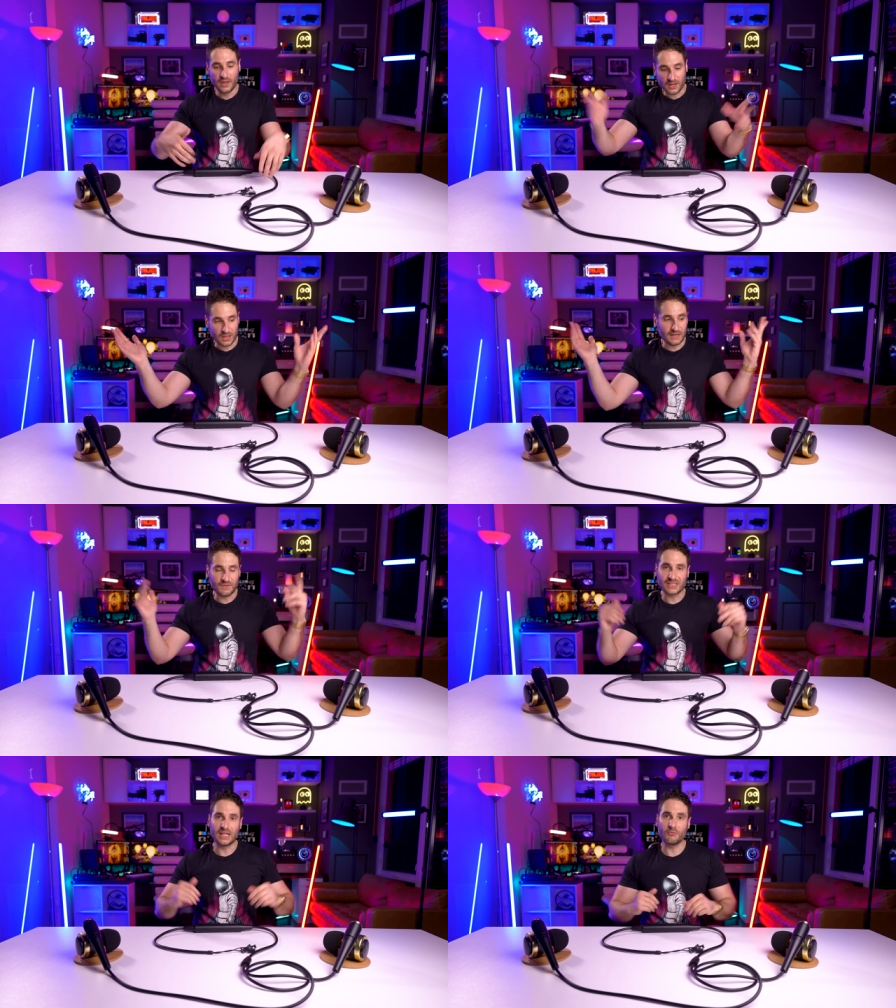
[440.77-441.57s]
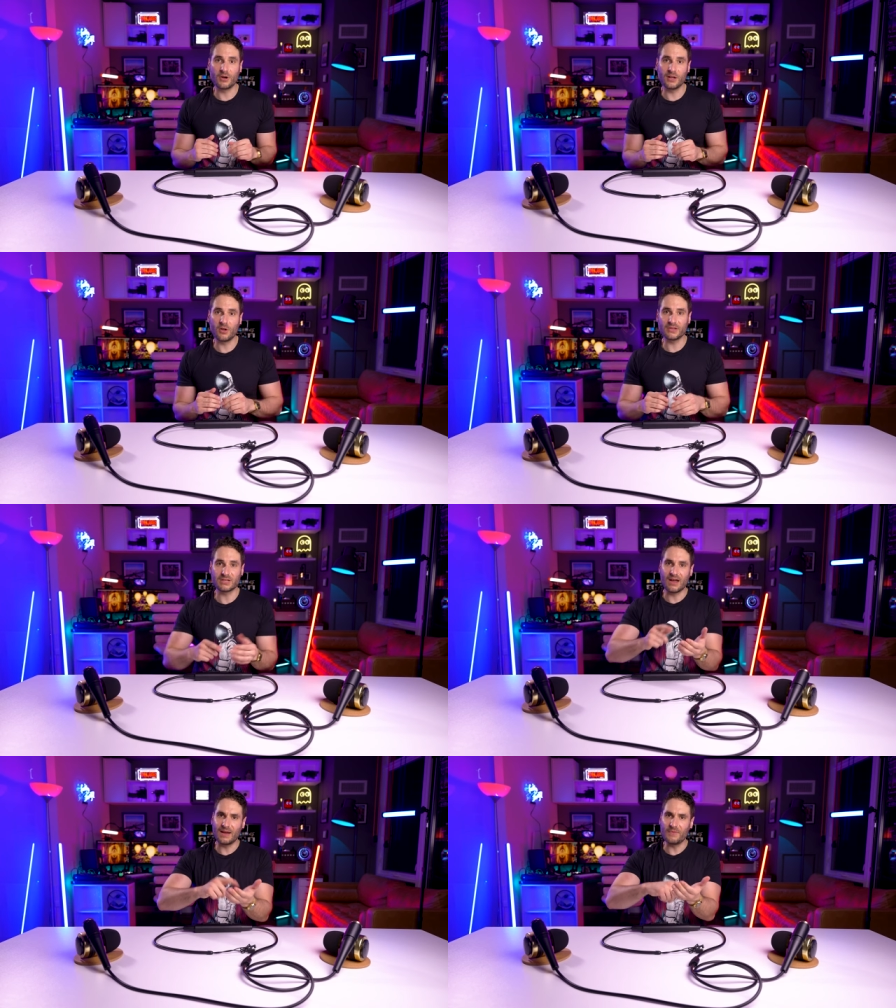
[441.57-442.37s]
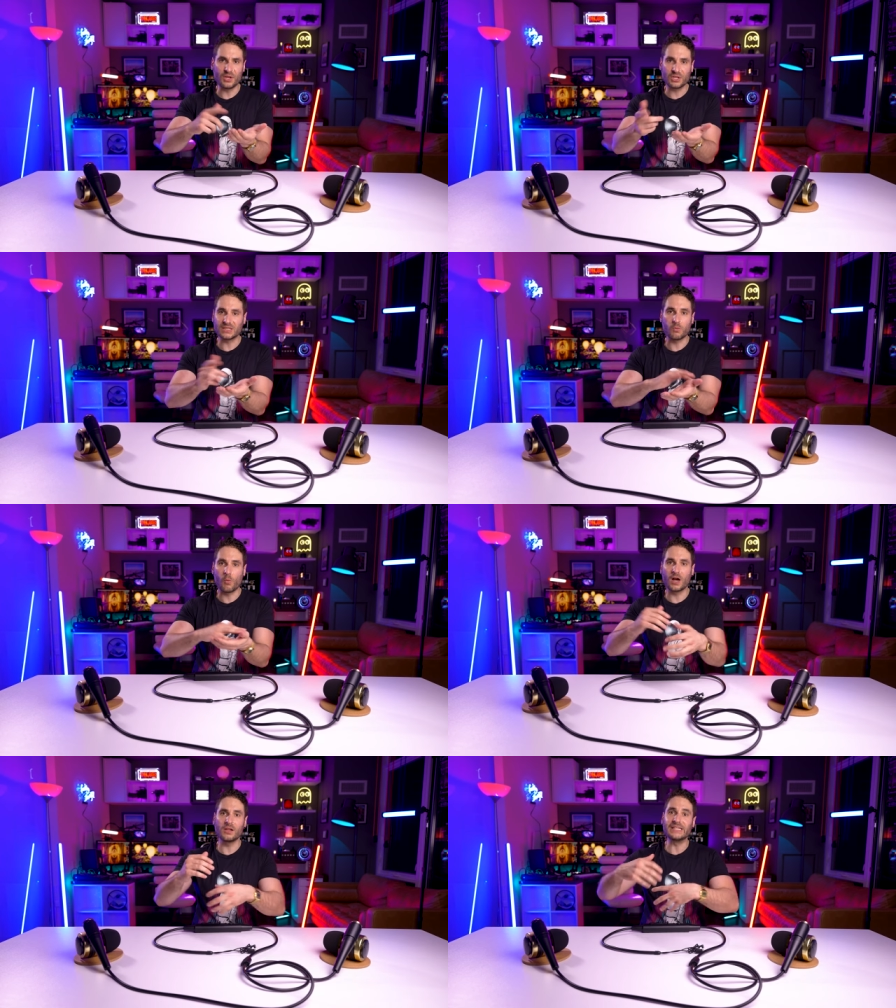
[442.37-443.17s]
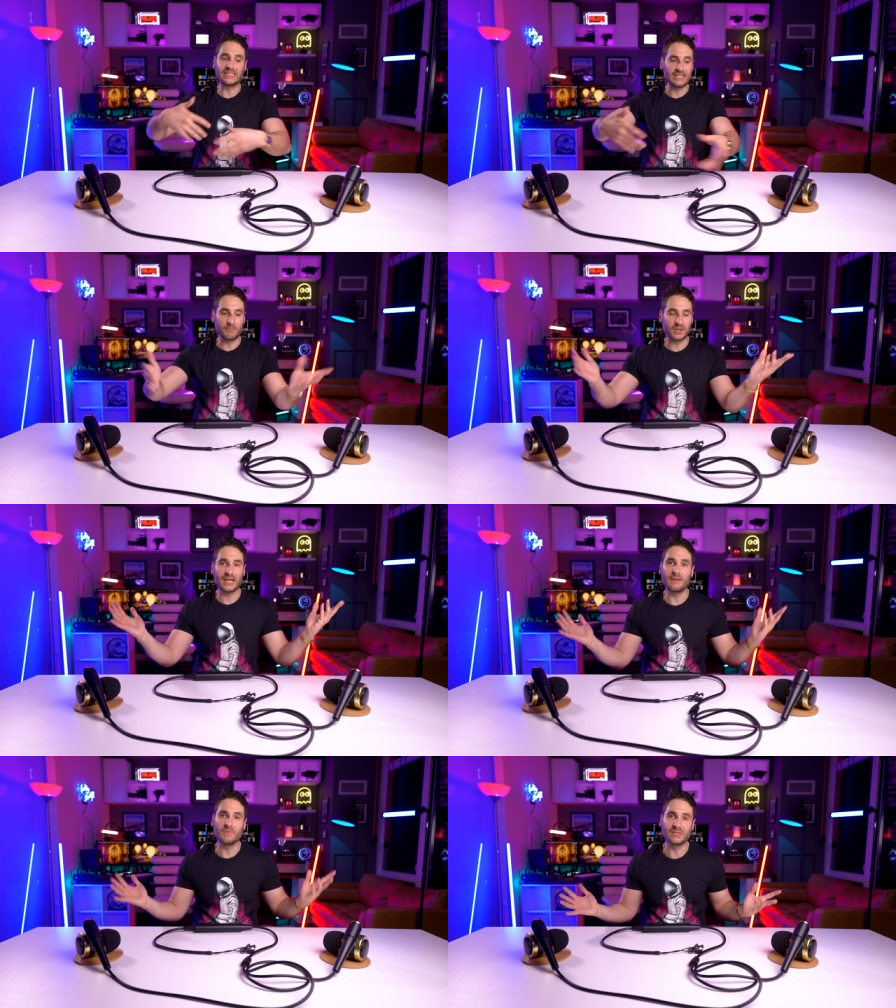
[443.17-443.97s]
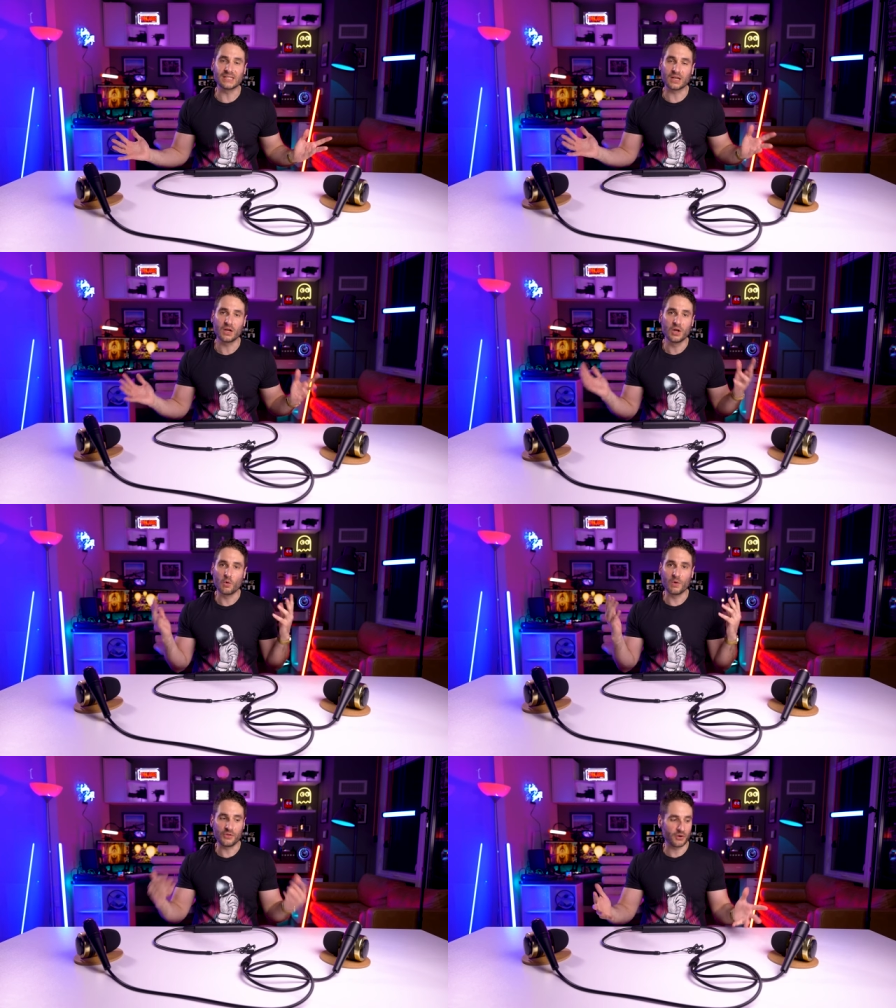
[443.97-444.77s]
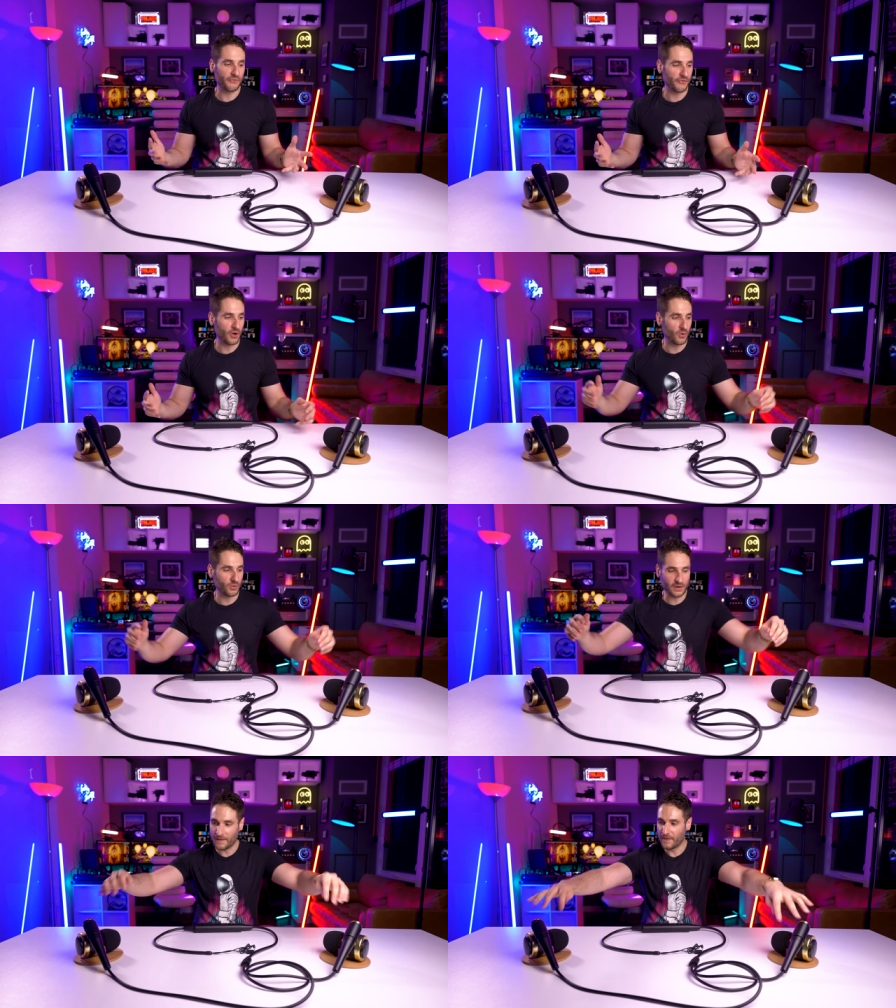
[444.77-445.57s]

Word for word: You can leave this thing running all the time, then you can just wirelessly play music with your phone.